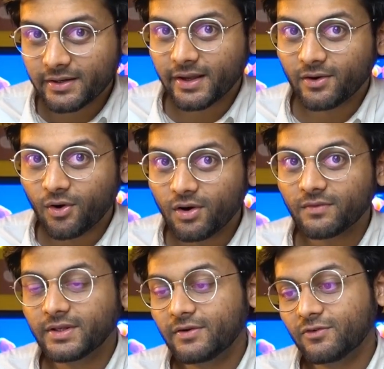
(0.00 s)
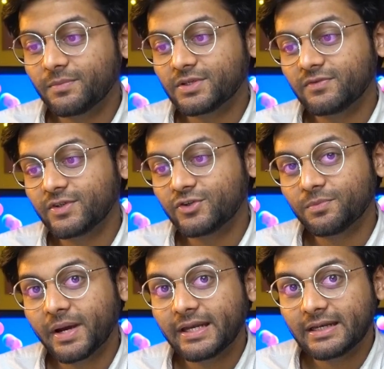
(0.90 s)
and all of the information which you
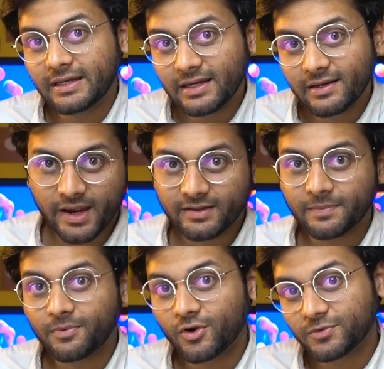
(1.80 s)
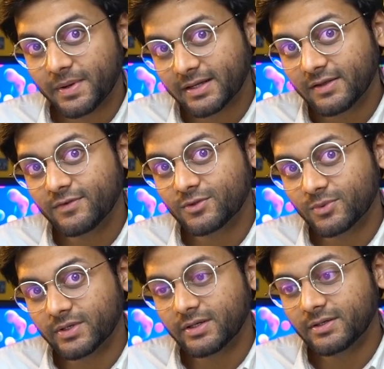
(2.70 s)
might need as a prospective
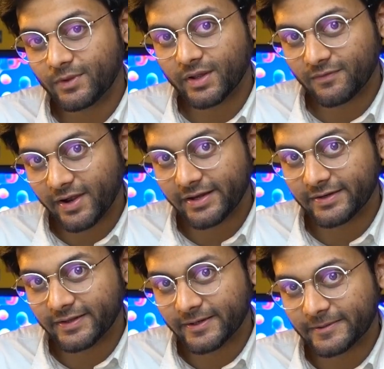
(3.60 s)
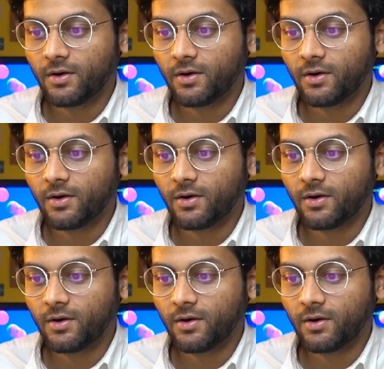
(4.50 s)
student, you can find it there.